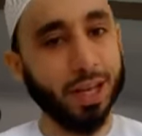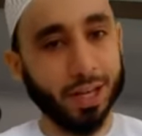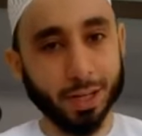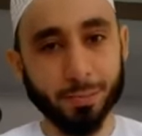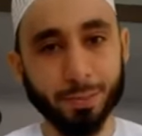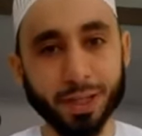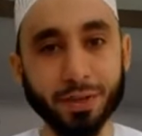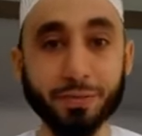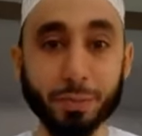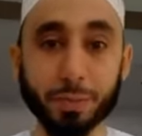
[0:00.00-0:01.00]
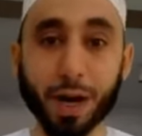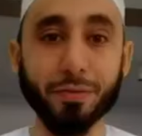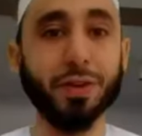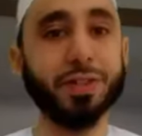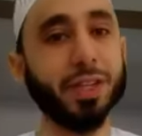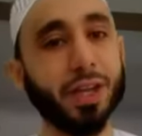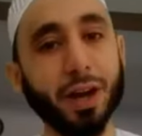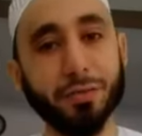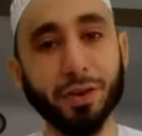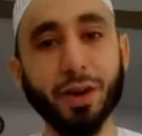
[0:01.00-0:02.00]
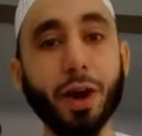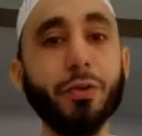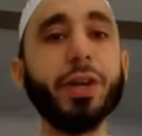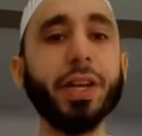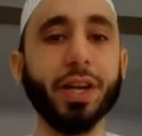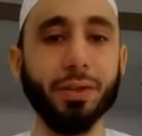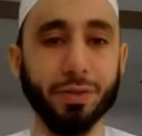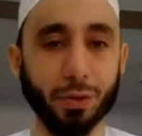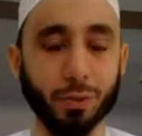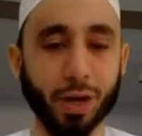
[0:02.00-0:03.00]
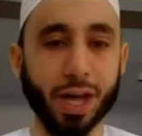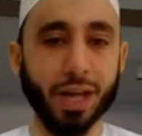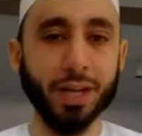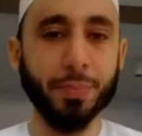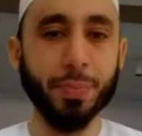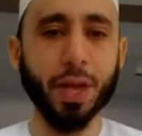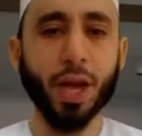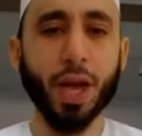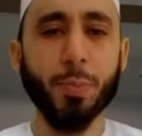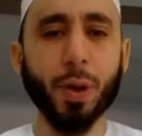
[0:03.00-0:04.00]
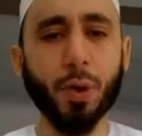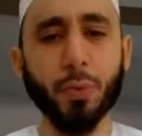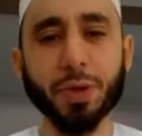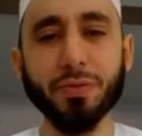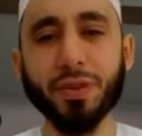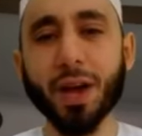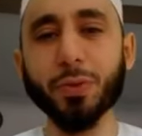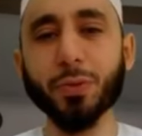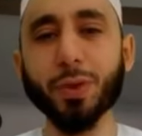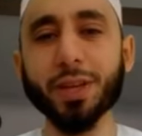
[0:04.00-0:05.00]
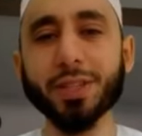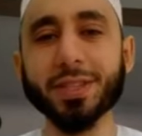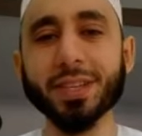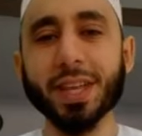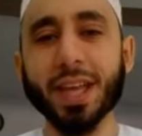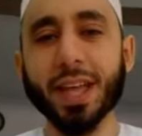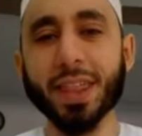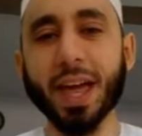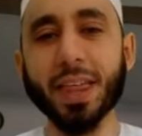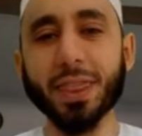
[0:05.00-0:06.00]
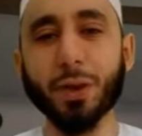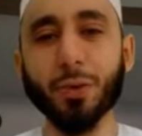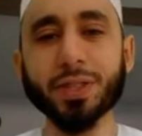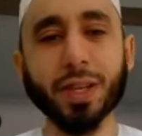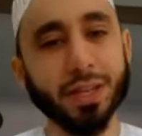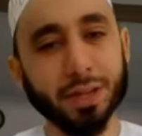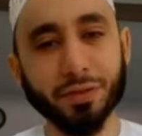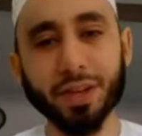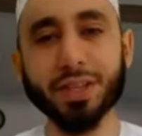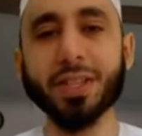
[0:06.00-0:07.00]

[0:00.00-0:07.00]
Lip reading: complete from cover to cover a reading of the Quran. But what we found was that there was a different